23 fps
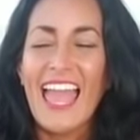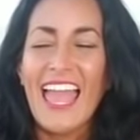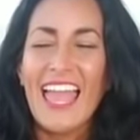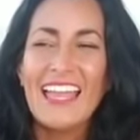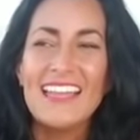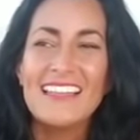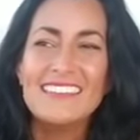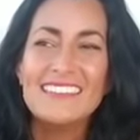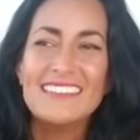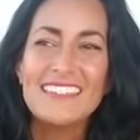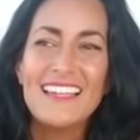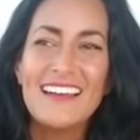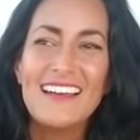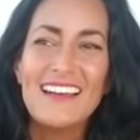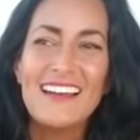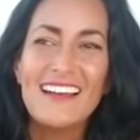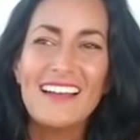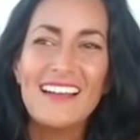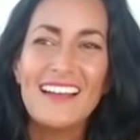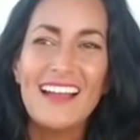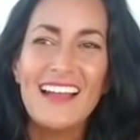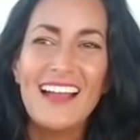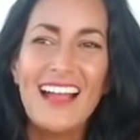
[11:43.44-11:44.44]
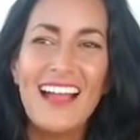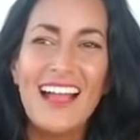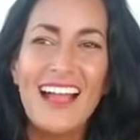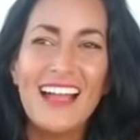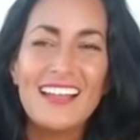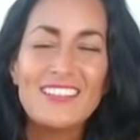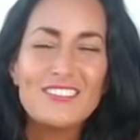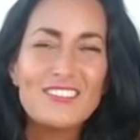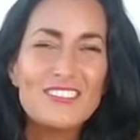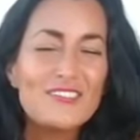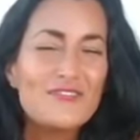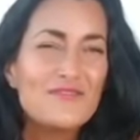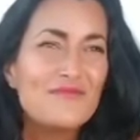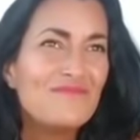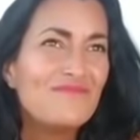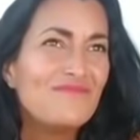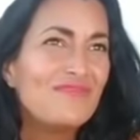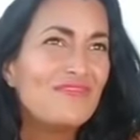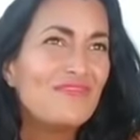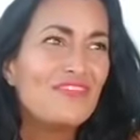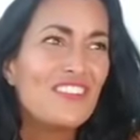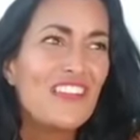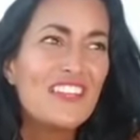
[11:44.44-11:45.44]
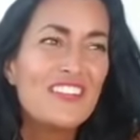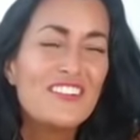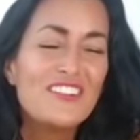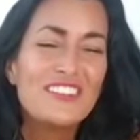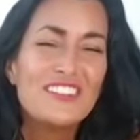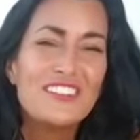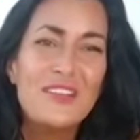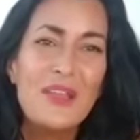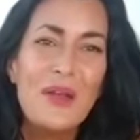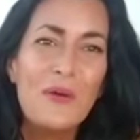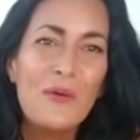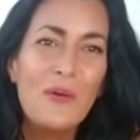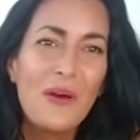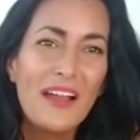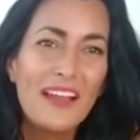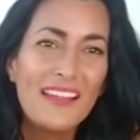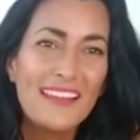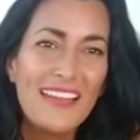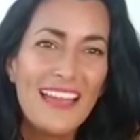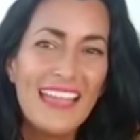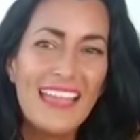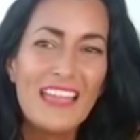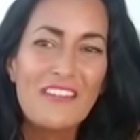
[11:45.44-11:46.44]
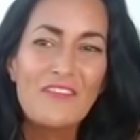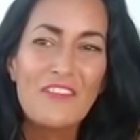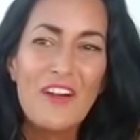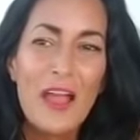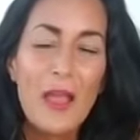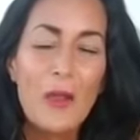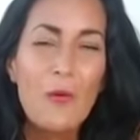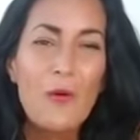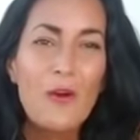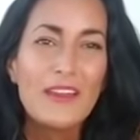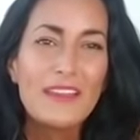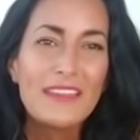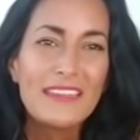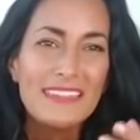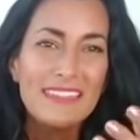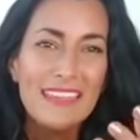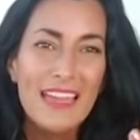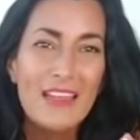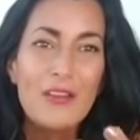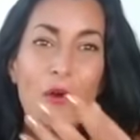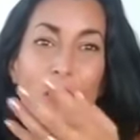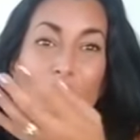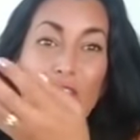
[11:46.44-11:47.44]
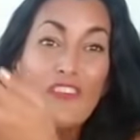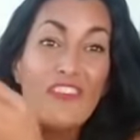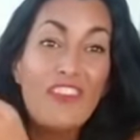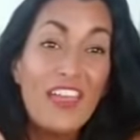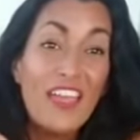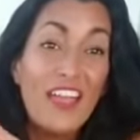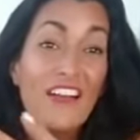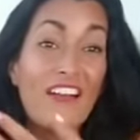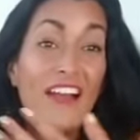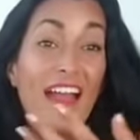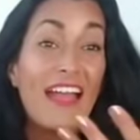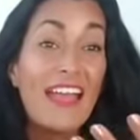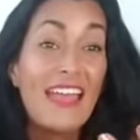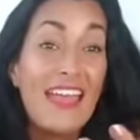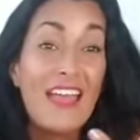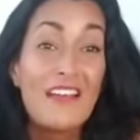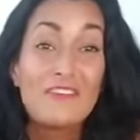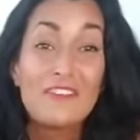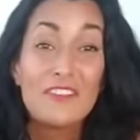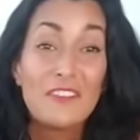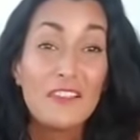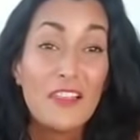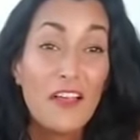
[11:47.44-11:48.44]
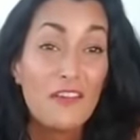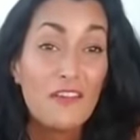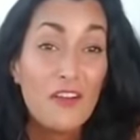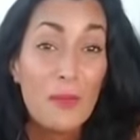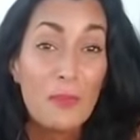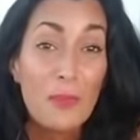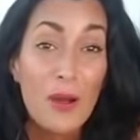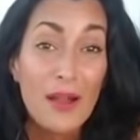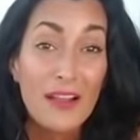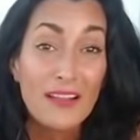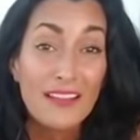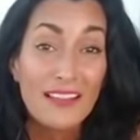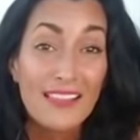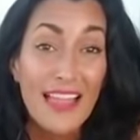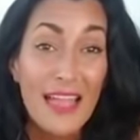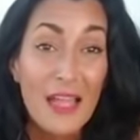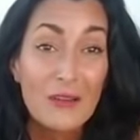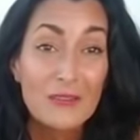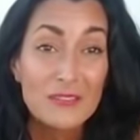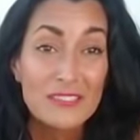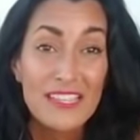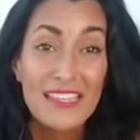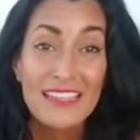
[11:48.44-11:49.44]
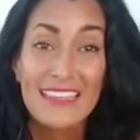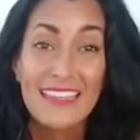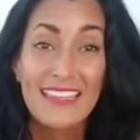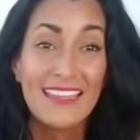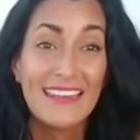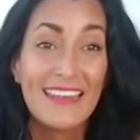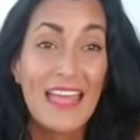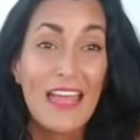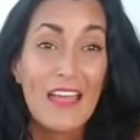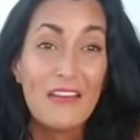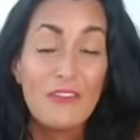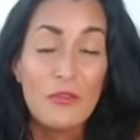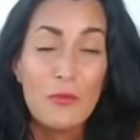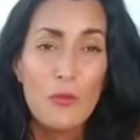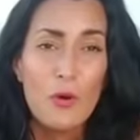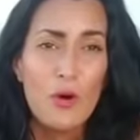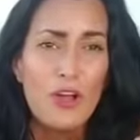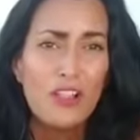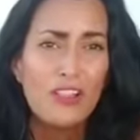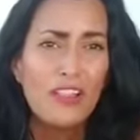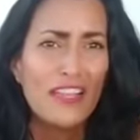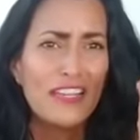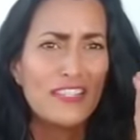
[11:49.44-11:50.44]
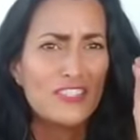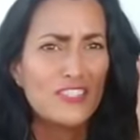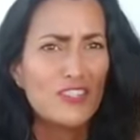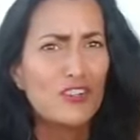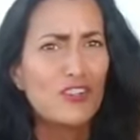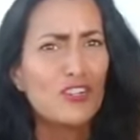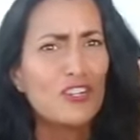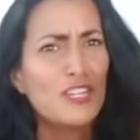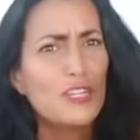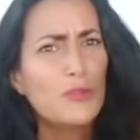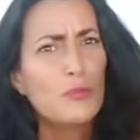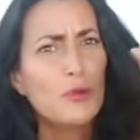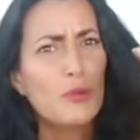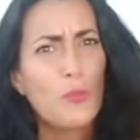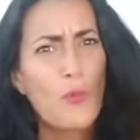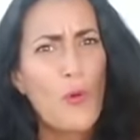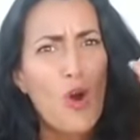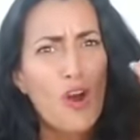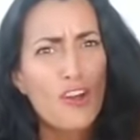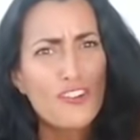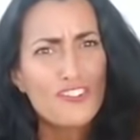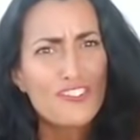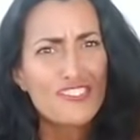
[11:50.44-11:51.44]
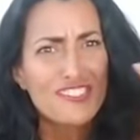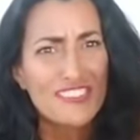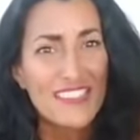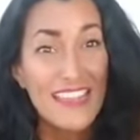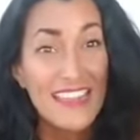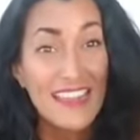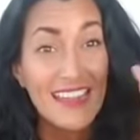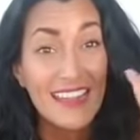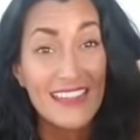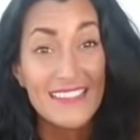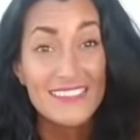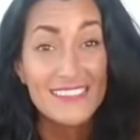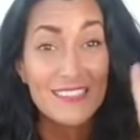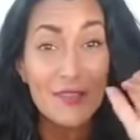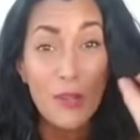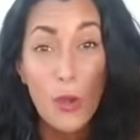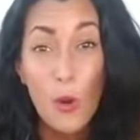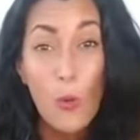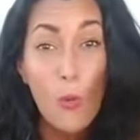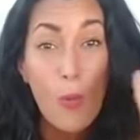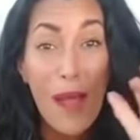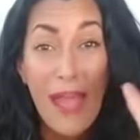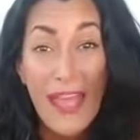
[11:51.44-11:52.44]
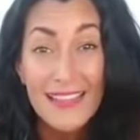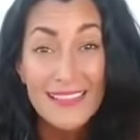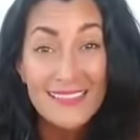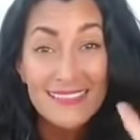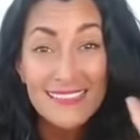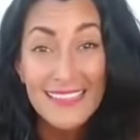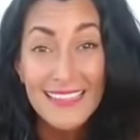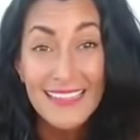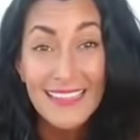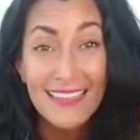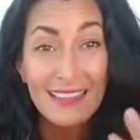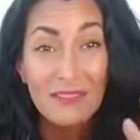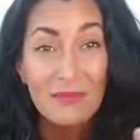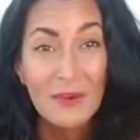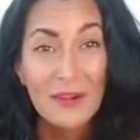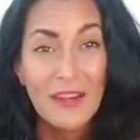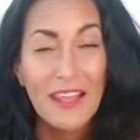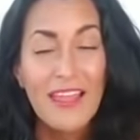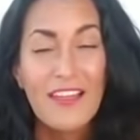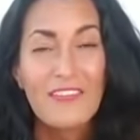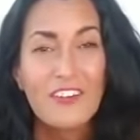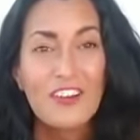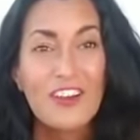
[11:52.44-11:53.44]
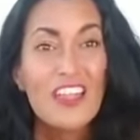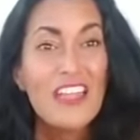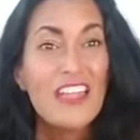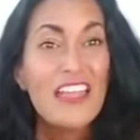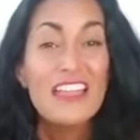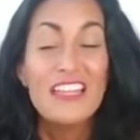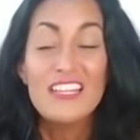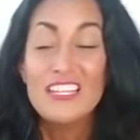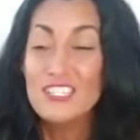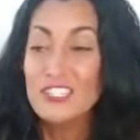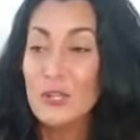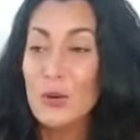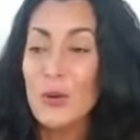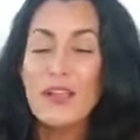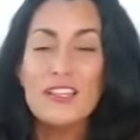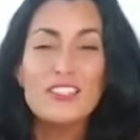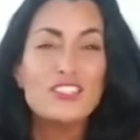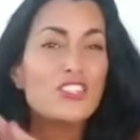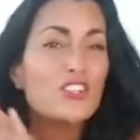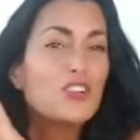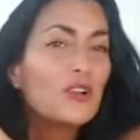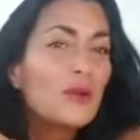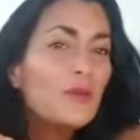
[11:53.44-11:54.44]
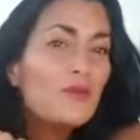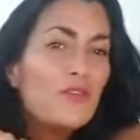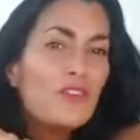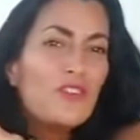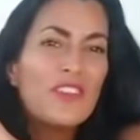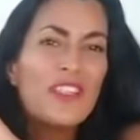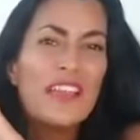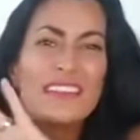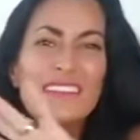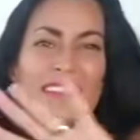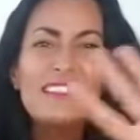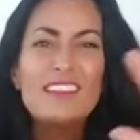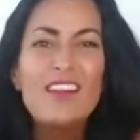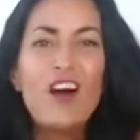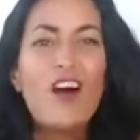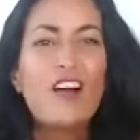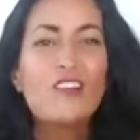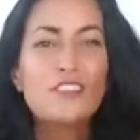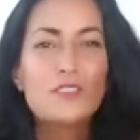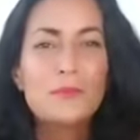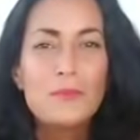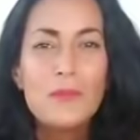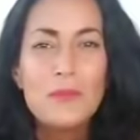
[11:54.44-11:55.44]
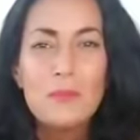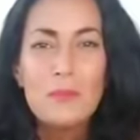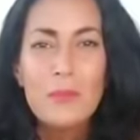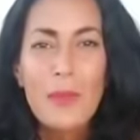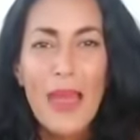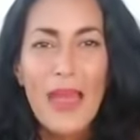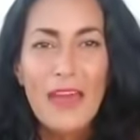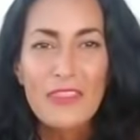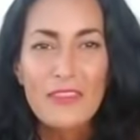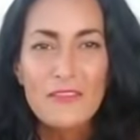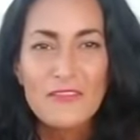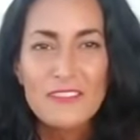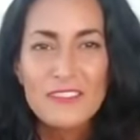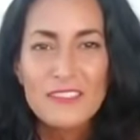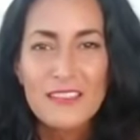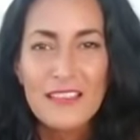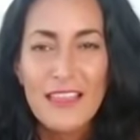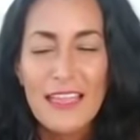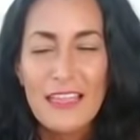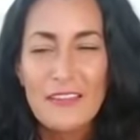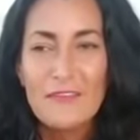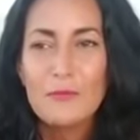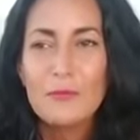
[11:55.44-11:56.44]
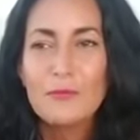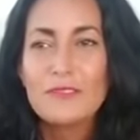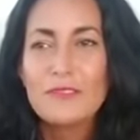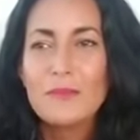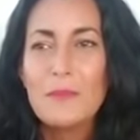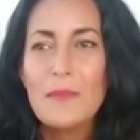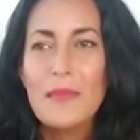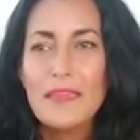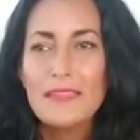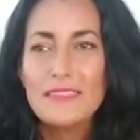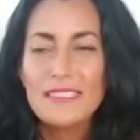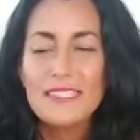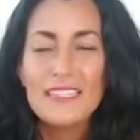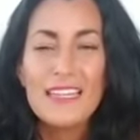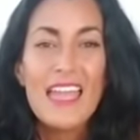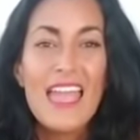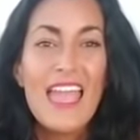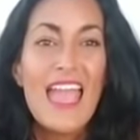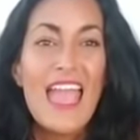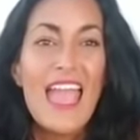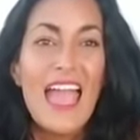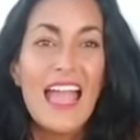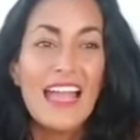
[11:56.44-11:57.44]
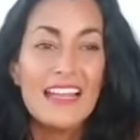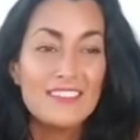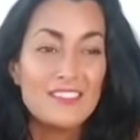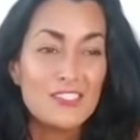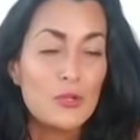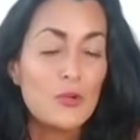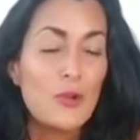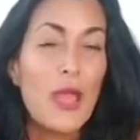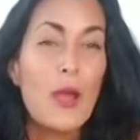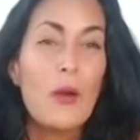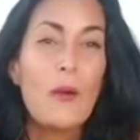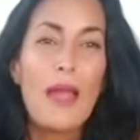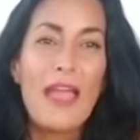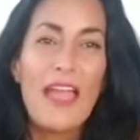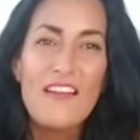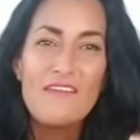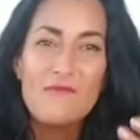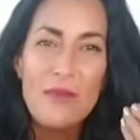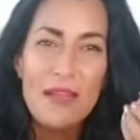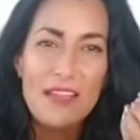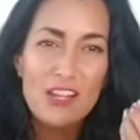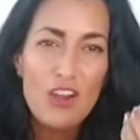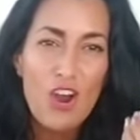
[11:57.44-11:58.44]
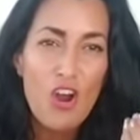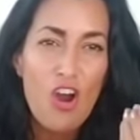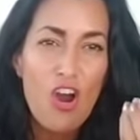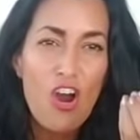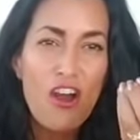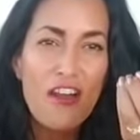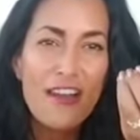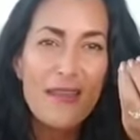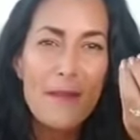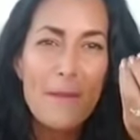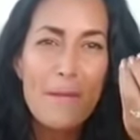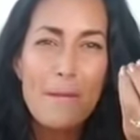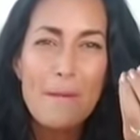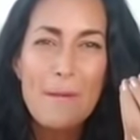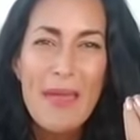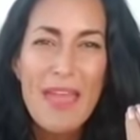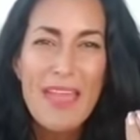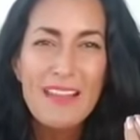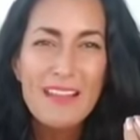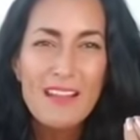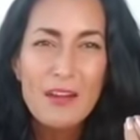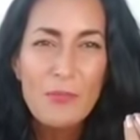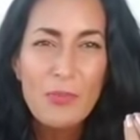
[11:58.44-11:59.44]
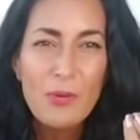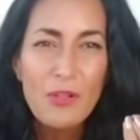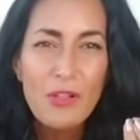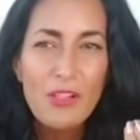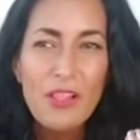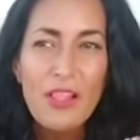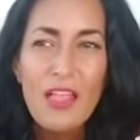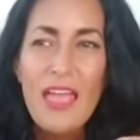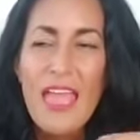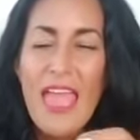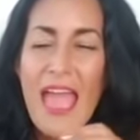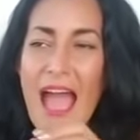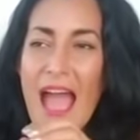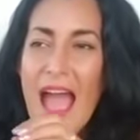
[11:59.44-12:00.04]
And uh, I just figured, you know what? If I want to get over there, I have to love up on Klaus. I can't have him all like dirty with water stains and no waxing and whatever. So I took him for like the ultimate bath of his life. It was amazing. And so now I have my car impeccable.